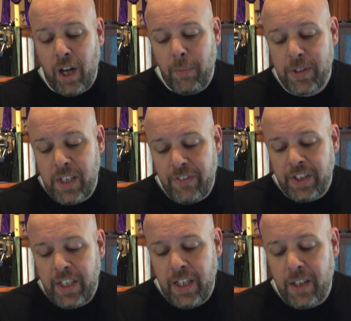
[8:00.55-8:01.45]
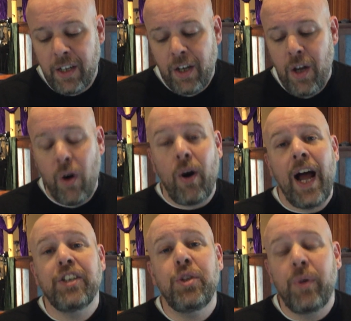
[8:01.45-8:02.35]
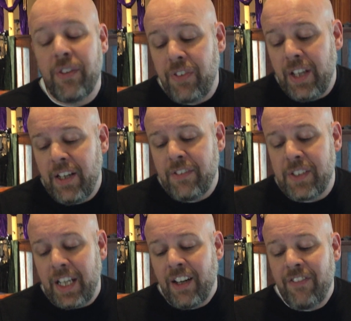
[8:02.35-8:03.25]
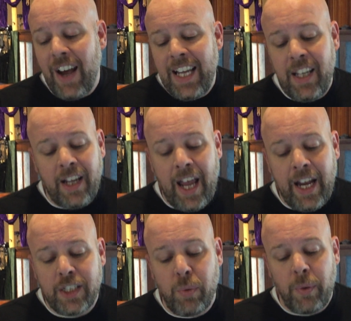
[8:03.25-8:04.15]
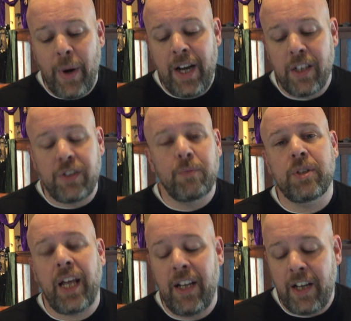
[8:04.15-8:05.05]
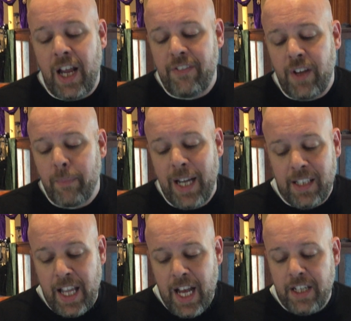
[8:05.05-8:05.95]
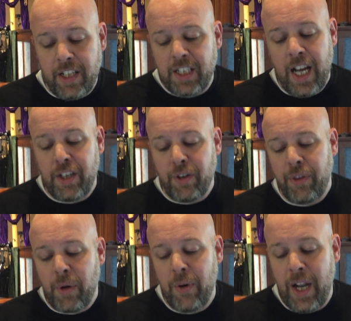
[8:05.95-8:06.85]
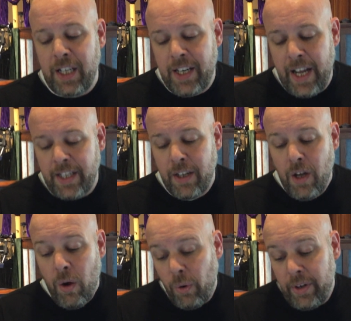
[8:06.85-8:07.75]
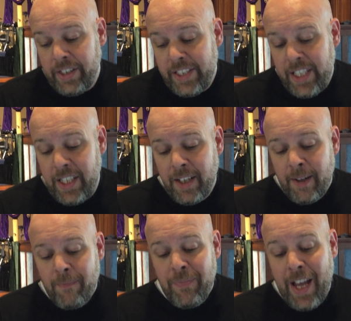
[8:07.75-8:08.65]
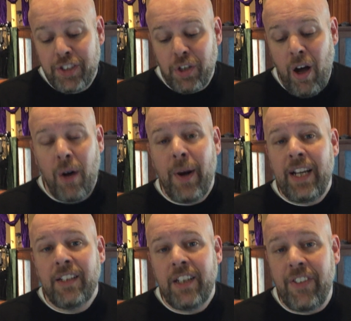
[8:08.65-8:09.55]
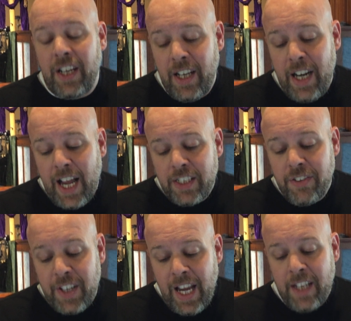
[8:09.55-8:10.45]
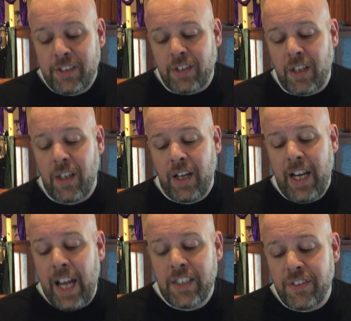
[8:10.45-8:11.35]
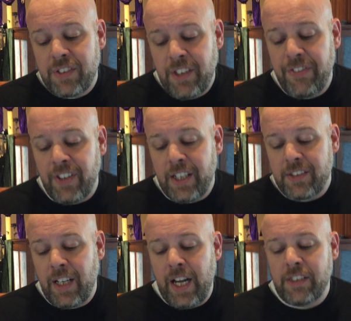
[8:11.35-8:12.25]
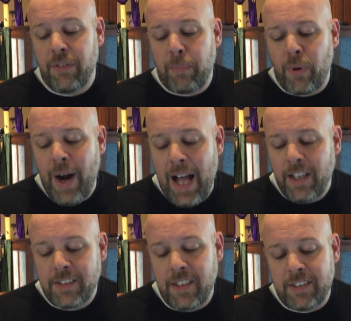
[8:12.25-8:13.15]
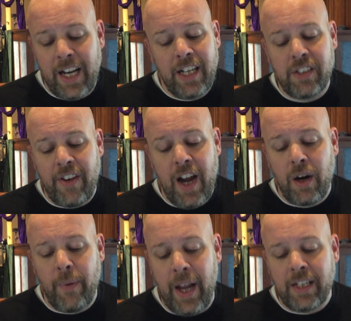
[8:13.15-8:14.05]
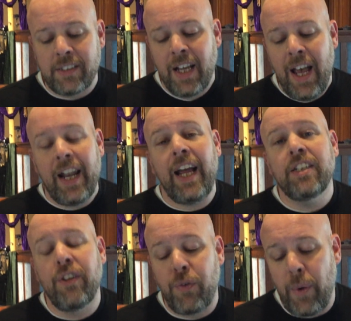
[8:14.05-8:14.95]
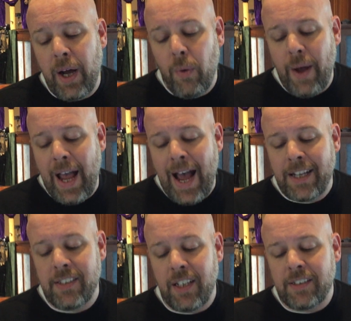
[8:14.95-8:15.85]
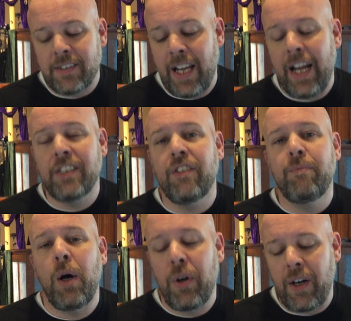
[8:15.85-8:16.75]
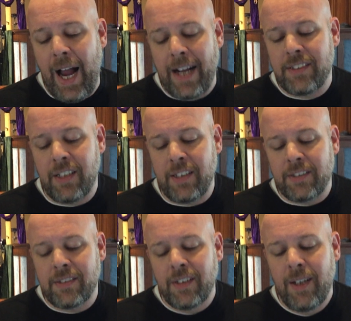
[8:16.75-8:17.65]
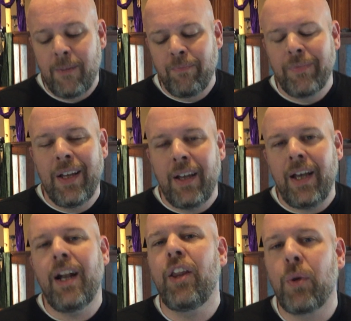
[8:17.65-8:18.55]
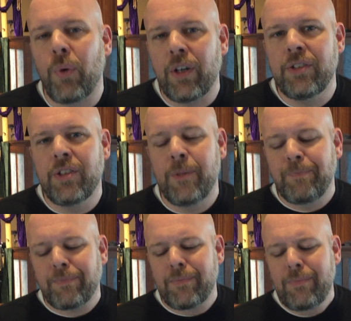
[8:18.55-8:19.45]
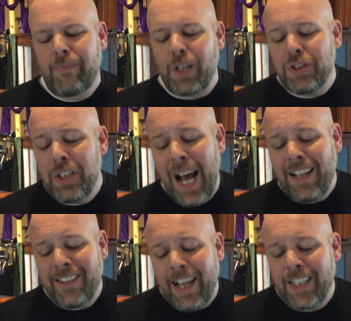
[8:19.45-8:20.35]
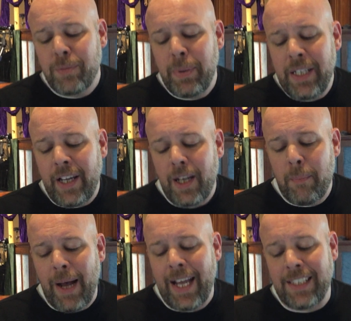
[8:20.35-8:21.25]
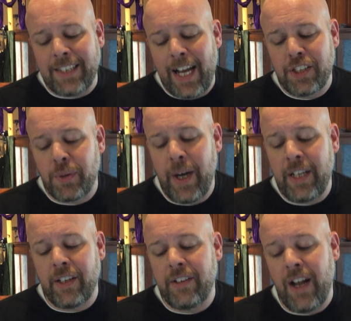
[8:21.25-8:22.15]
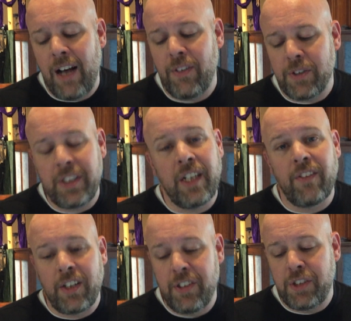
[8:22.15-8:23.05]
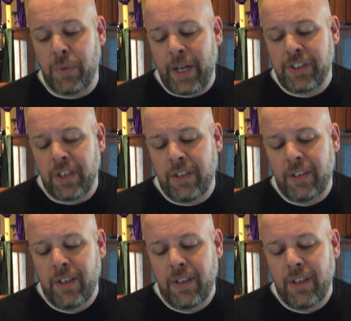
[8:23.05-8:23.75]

almost every year, or as you would have lived in a Viking age when raiders from Scandinavia might land and cut your throat any night, or indeed, as you're already living in an age of cancer, an age of syphilis, an age of paralysis, an age of air raids, an age of railway accidents, an age of motor accidents. In other words, do not let us begin by exaggerating the novelty of our situation.